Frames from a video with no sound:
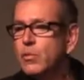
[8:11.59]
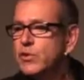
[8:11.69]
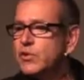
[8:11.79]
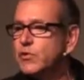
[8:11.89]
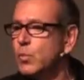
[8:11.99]

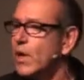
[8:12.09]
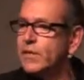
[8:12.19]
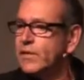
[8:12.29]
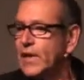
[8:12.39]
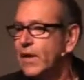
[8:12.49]
was just
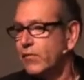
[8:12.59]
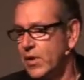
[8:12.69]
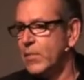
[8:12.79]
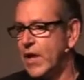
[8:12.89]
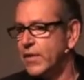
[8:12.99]
one
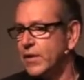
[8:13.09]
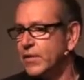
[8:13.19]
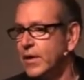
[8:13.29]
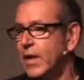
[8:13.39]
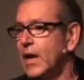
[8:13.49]
delivery method,
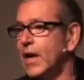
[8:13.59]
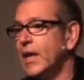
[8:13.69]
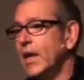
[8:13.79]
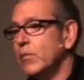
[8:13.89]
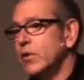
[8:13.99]
and
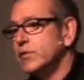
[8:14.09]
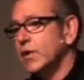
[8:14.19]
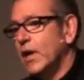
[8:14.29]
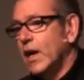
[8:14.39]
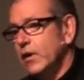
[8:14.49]
here was
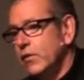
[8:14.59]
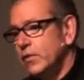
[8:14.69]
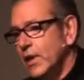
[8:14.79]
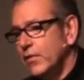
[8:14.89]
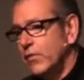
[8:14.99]
a new
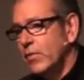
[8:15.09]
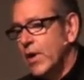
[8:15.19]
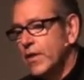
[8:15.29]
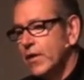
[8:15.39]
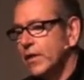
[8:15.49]
delivery
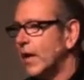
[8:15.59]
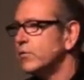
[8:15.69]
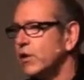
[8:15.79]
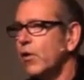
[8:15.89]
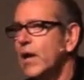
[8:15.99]
method. And there
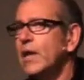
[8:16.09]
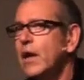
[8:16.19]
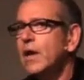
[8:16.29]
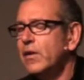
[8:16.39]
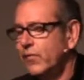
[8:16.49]
was a great
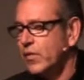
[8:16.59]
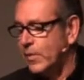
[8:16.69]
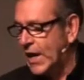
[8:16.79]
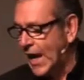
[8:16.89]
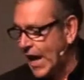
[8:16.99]
learning for
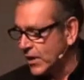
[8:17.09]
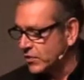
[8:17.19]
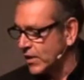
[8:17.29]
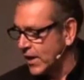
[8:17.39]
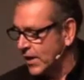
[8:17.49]
me,
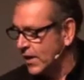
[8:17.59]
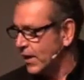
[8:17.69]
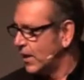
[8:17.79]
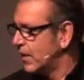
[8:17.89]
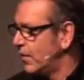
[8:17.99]
actually,
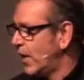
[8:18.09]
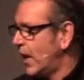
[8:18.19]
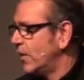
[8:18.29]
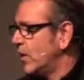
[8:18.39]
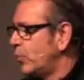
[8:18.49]

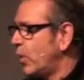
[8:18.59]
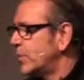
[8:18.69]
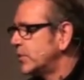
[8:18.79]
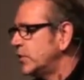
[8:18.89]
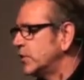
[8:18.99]
that the
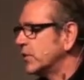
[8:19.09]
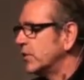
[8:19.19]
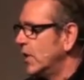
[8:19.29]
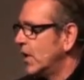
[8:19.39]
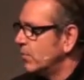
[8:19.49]

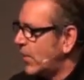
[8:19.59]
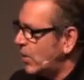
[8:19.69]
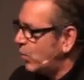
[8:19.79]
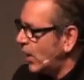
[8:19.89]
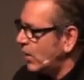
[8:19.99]
proposition
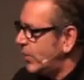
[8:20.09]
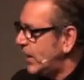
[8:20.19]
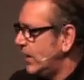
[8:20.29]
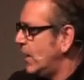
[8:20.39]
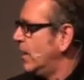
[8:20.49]
may well
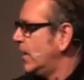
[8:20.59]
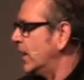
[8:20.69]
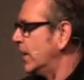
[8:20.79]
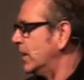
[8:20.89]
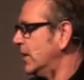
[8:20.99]
be
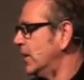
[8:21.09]
lurking